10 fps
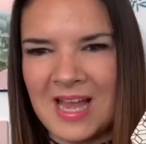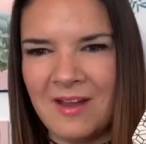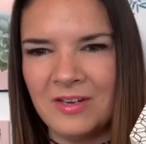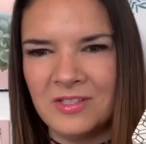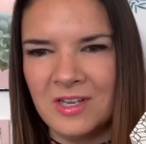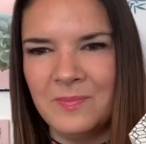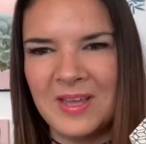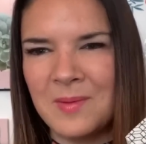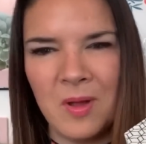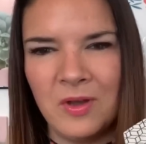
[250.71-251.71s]
Carrington, but
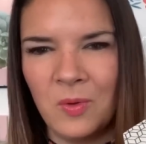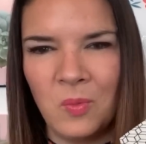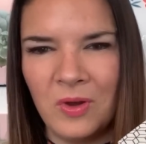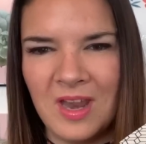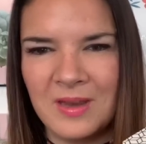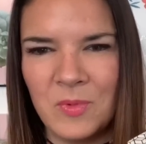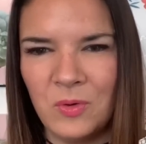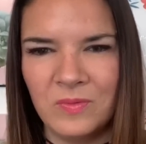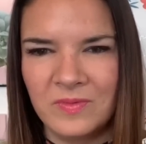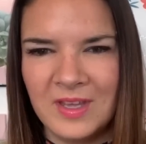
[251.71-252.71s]
he might not want any more.